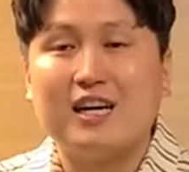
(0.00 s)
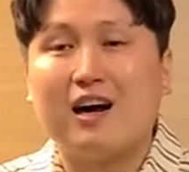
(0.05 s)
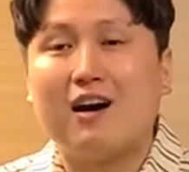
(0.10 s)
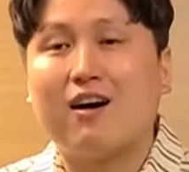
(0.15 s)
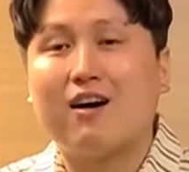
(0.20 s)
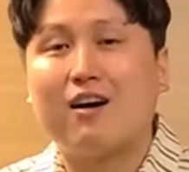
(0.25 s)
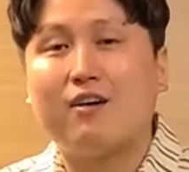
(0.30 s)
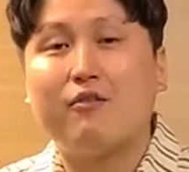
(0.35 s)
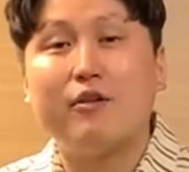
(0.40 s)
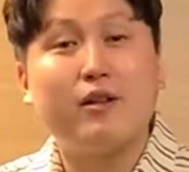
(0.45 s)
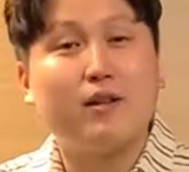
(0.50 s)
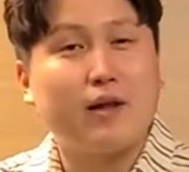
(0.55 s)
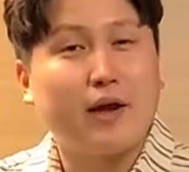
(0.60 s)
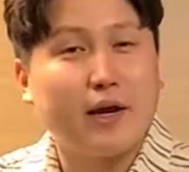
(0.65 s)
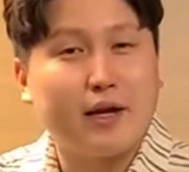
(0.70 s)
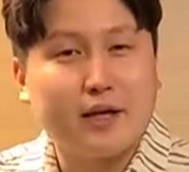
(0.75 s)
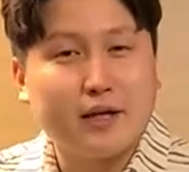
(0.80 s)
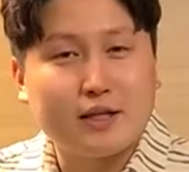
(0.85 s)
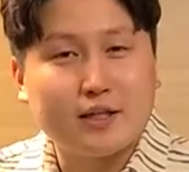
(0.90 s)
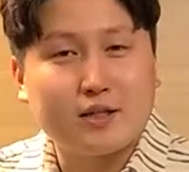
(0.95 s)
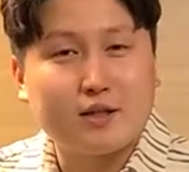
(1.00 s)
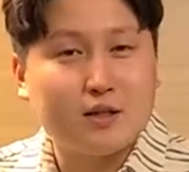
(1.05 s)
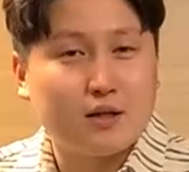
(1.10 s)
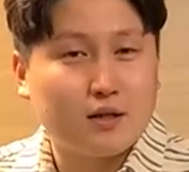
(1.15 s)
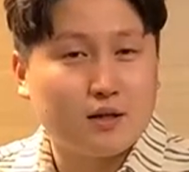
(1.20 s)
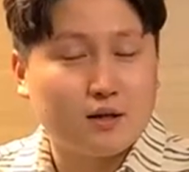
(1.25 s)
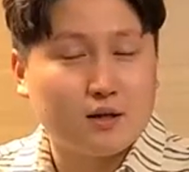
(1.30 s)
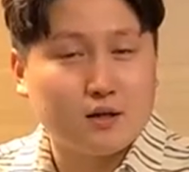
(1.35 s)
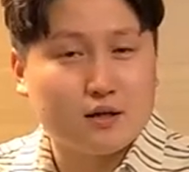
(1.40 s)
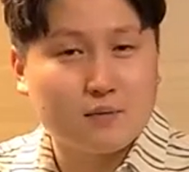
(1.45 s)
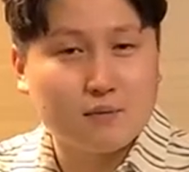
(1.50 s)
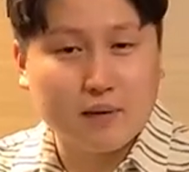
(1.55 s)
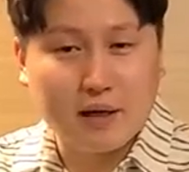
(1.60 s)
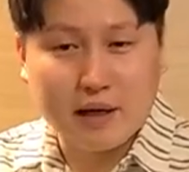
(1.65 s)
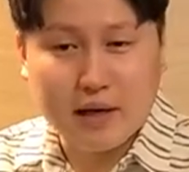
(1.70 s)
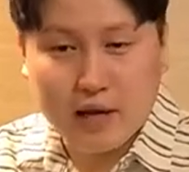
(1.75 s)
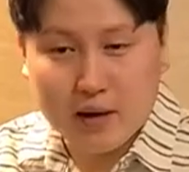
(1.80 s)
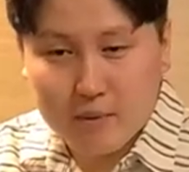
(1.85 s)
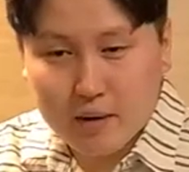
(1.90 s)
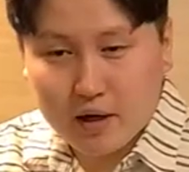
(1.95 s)
are relating the
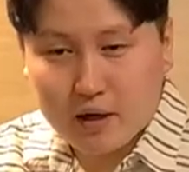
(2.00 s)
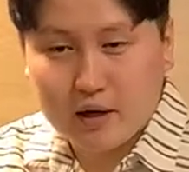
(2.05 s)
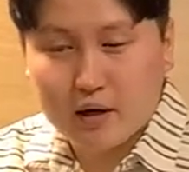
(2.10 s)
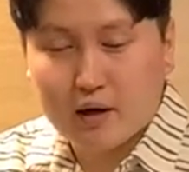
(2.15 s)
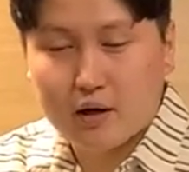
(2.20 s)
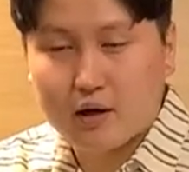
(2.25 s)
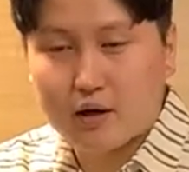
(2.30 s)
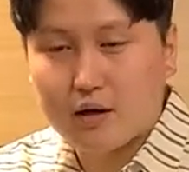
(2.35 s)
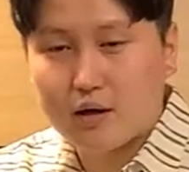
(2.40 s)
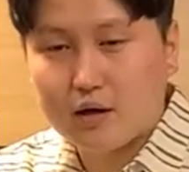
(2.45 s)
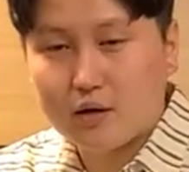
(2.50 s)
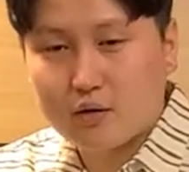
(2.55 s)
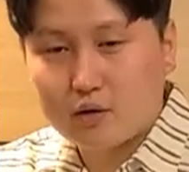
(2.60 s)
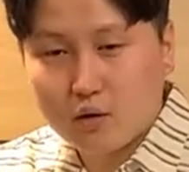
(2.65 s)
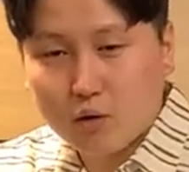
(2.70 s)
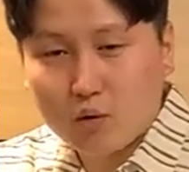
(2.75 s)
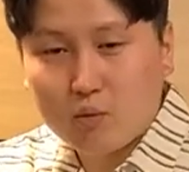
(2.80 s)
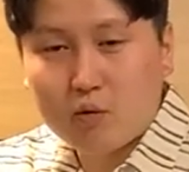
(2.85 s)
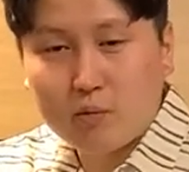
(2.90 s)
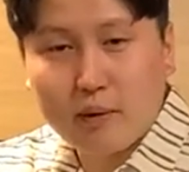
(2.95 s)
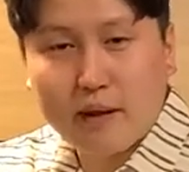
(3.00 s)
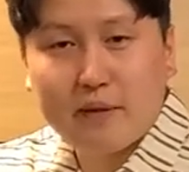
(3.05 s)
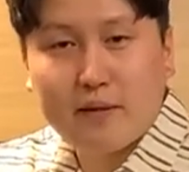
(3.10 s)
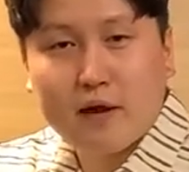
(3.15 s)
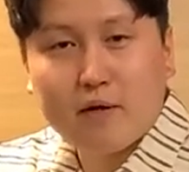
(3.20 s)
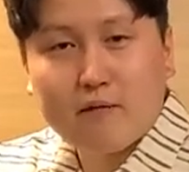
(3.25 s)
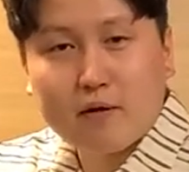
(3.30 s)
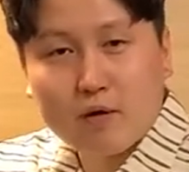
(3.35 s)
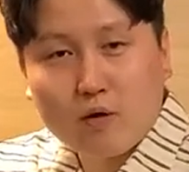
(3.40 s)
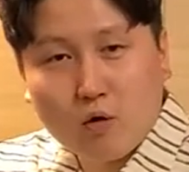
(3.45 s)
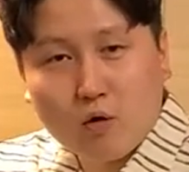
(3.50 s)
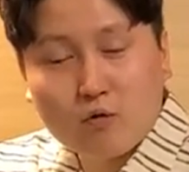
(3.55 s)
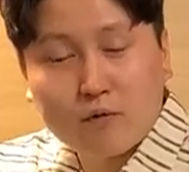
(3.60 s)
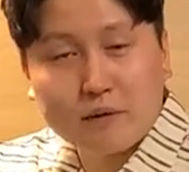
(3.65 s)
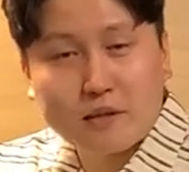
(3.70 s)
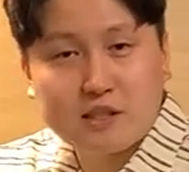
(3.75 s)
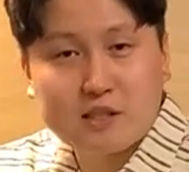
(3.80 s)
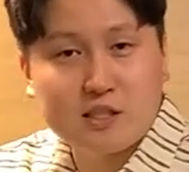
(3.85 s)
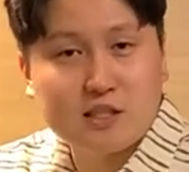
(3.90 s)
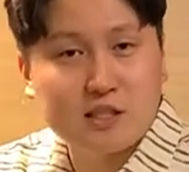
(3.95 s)
pandemic, global pandemic
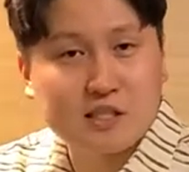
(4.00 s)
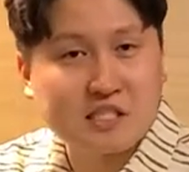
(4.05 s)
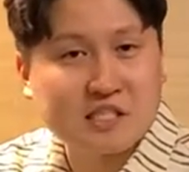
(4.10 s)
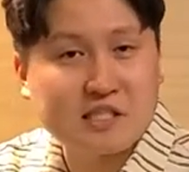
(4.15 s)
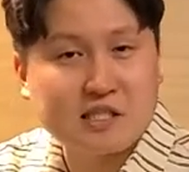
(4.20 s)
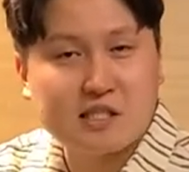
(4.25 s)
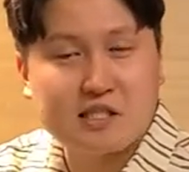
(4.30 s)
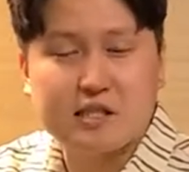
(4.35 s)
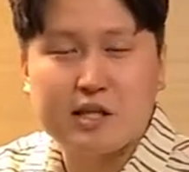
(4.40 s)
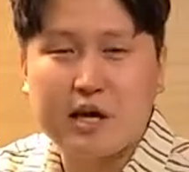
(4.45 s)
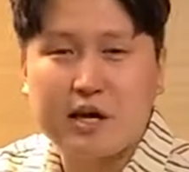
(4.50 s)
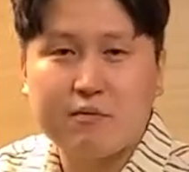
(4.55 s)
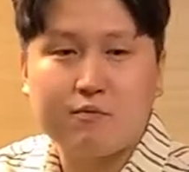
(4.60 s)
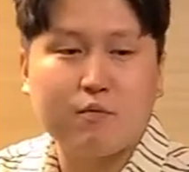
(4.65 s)
COVID disease name